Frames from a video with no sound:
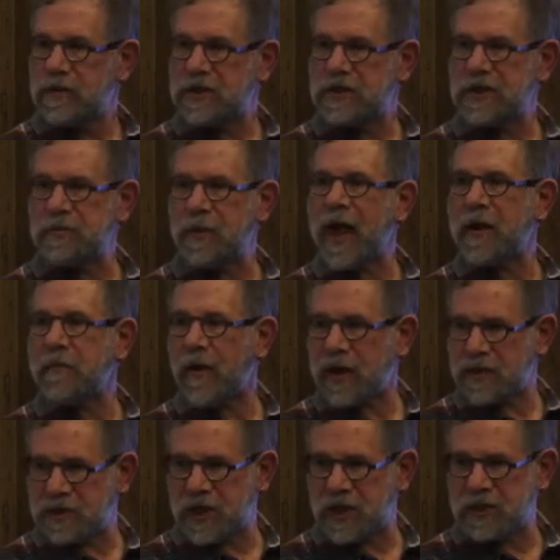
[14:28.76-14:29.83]
This is black
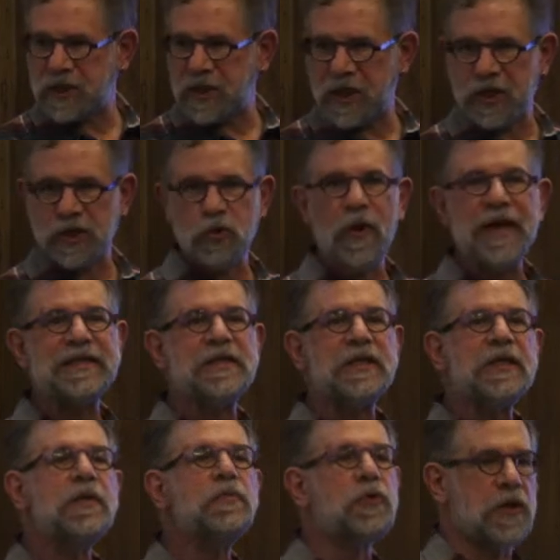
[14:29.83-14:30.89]
box testing, and it's quite
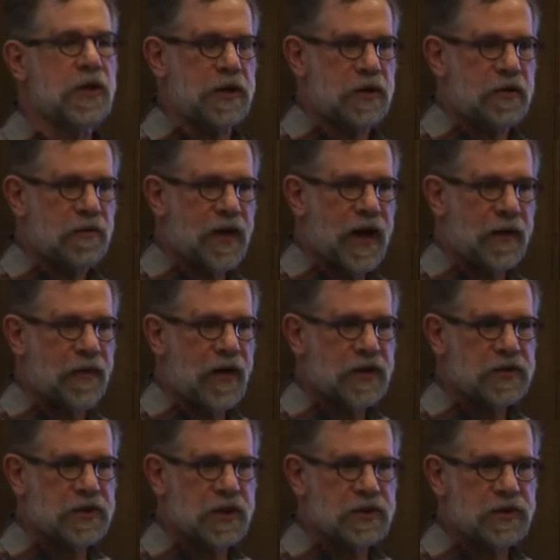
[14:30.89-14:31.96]
deliberately black
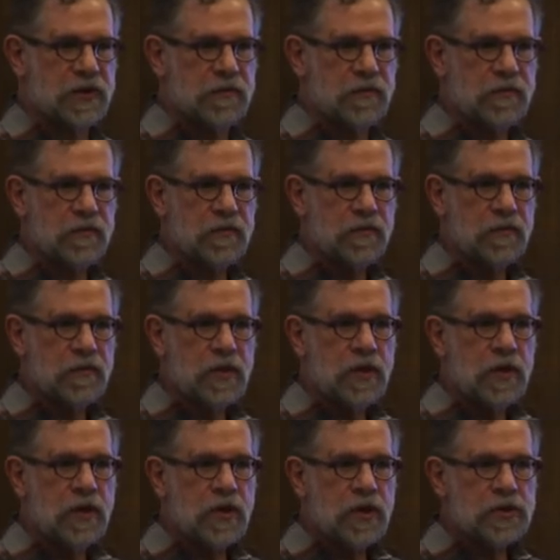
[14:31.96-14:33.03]
box testing.
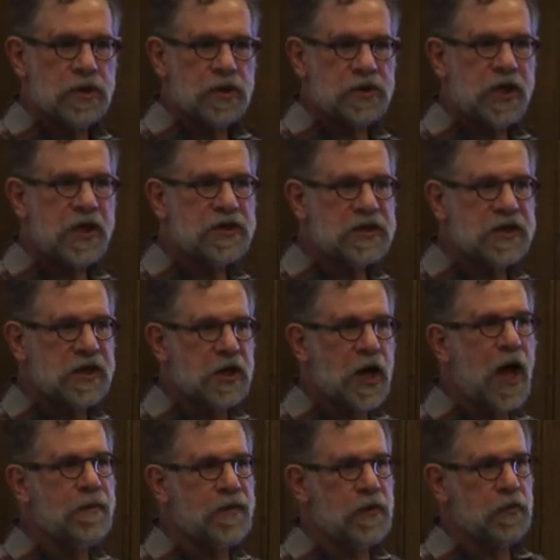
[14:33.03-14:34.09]
So the test
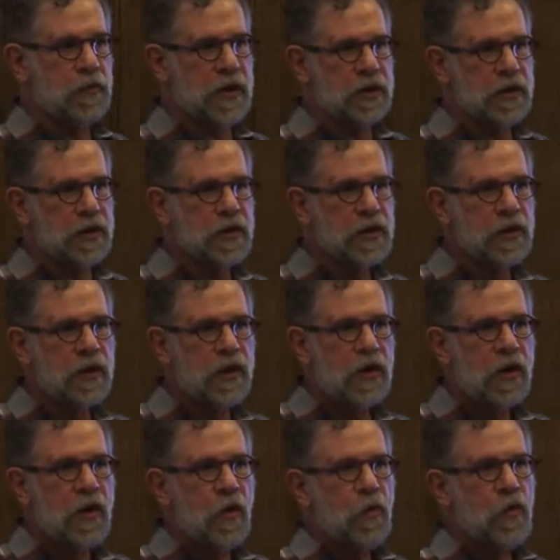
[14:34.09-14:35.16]
cannot be written
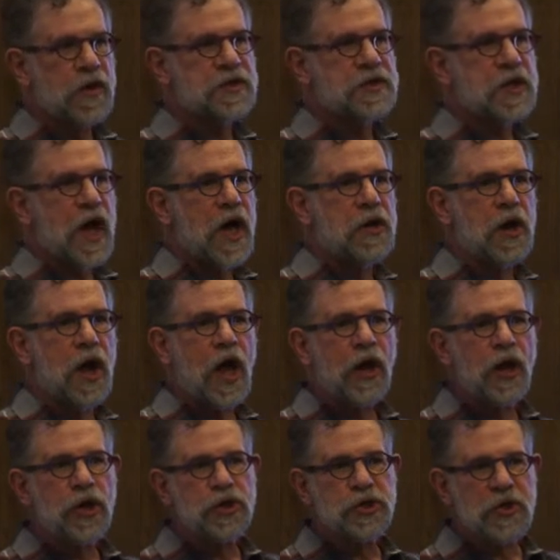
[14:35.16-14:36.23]
with a
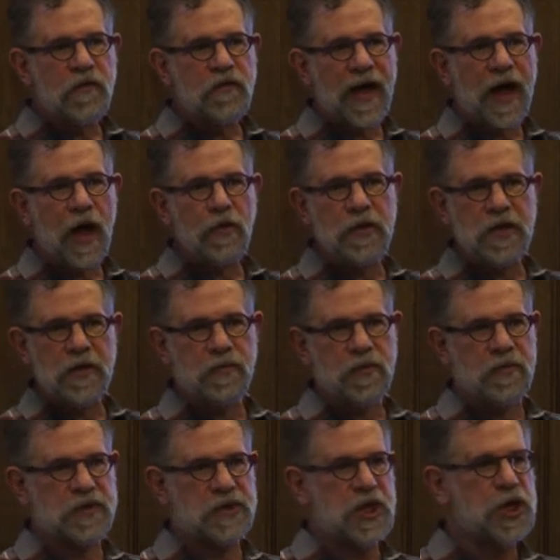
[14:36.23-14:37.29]
knowledge of how the
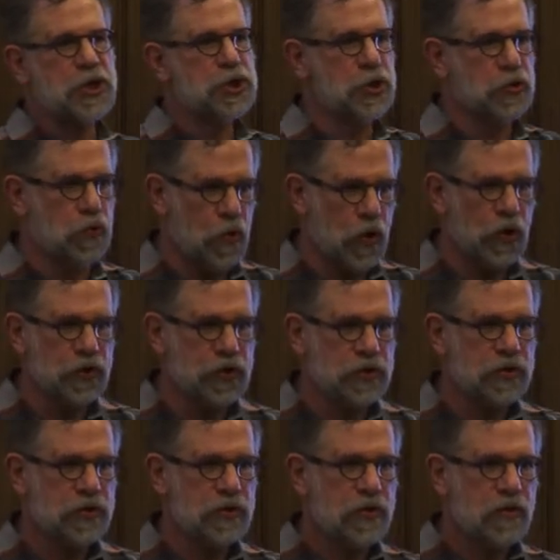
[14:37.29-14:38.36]
implementation works.
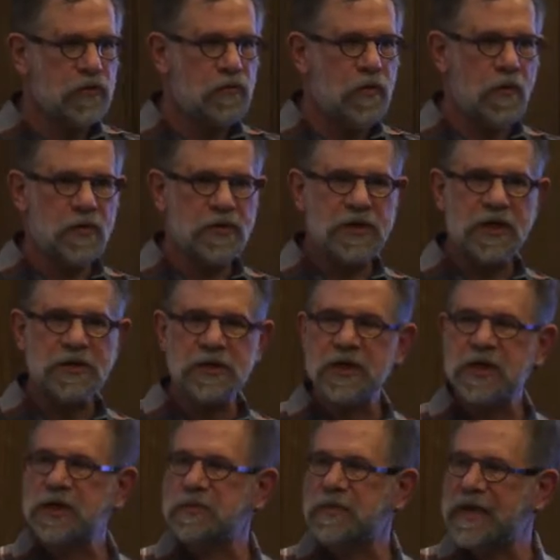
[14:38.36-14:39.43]
What we're
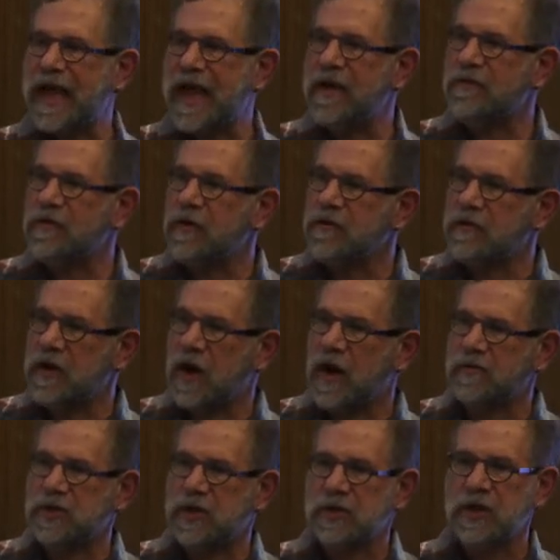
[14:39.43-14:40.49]
testing is behavior of the
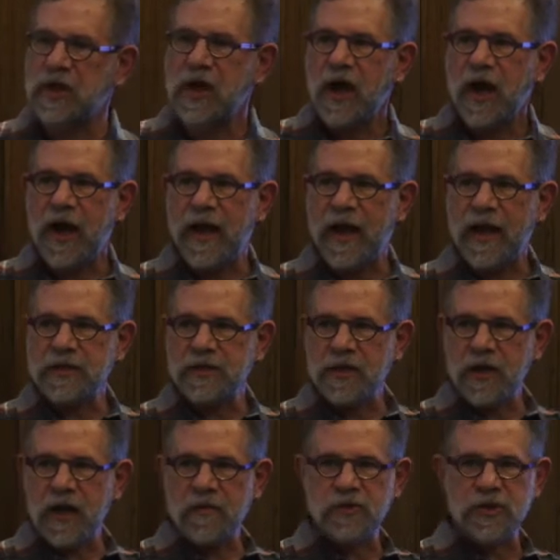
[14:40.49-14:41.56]
object. I ask
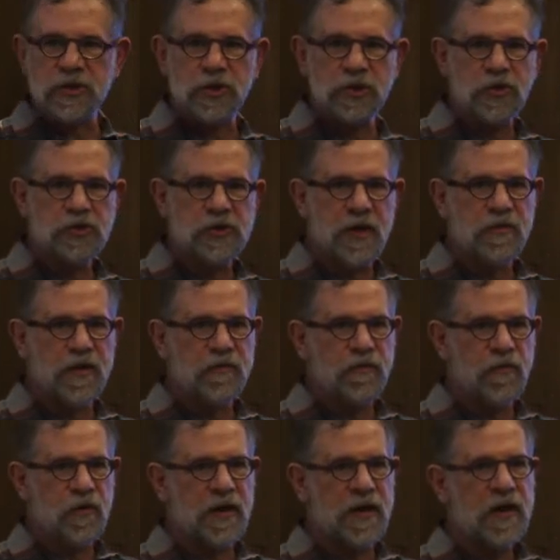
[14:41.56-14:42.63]
the object to do something
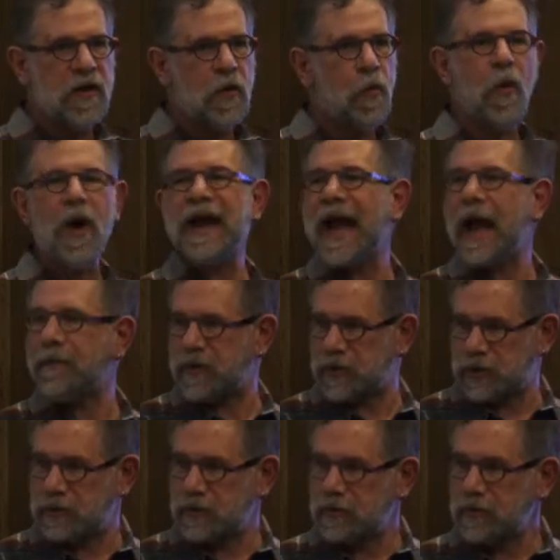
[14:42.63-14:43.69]
for me, what happens?